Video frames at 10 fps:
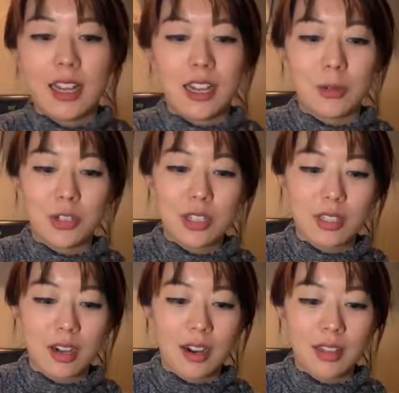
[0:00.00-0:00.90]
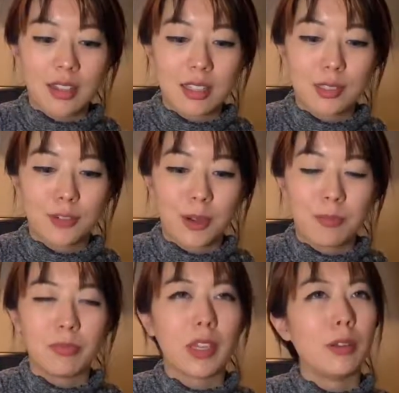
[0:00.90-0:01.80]
We just got this
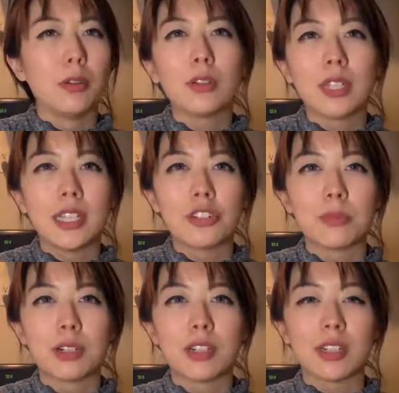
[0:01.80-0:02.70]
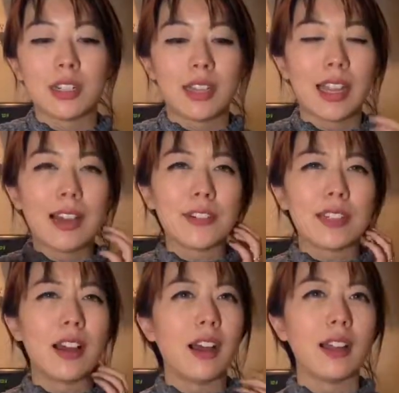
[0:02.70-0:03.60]
from a local Asian market. They have a
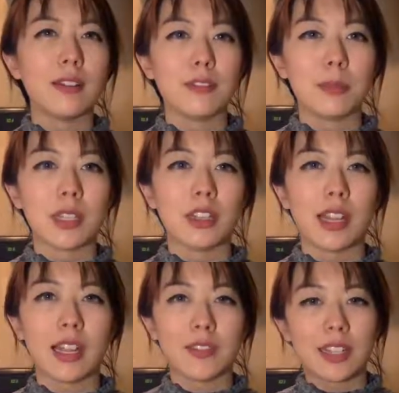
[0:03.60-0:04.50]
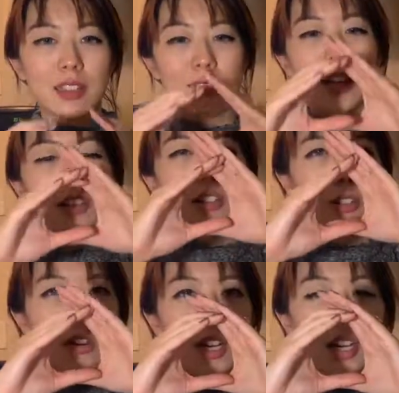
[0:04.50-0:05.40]
ton of them there. They have like the regular
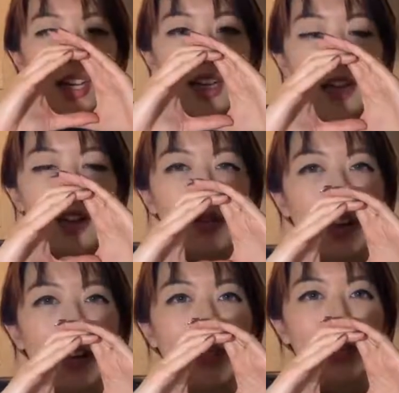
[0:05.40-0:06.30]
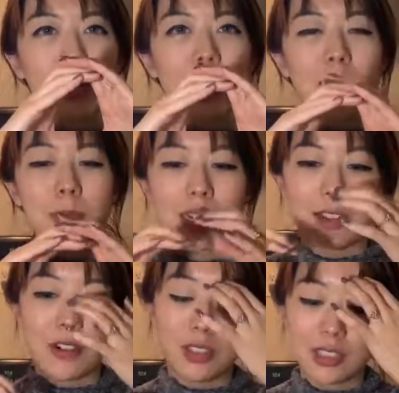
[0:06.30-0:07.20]
triangle shapes, they have
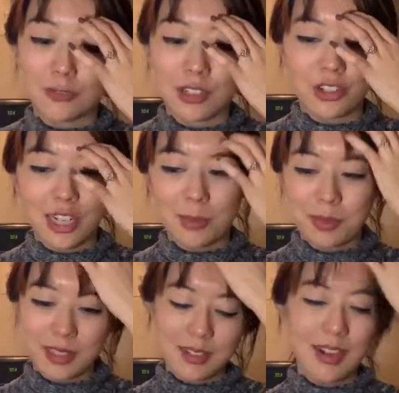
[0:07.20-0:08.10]
all different shapes.